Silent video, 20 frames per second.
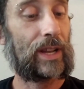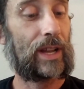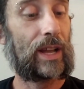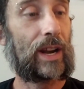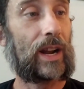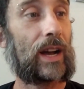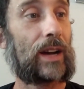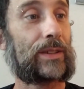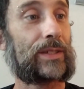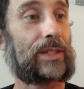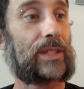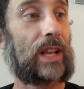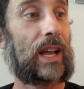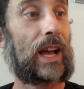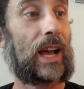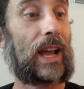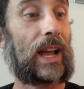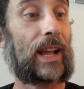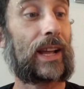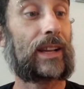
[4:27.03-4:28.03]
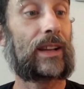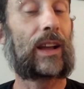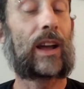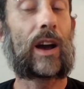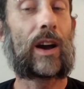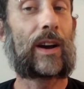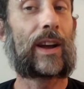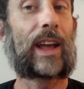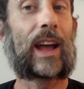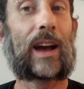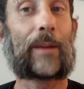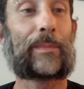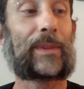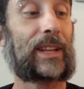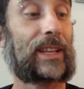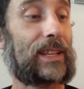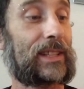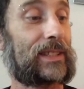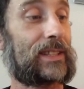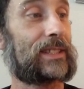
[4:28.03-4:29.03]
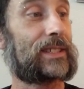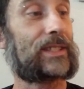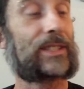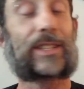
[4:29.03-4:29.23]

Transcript: and I was like, oh yeah, I'm going to get this.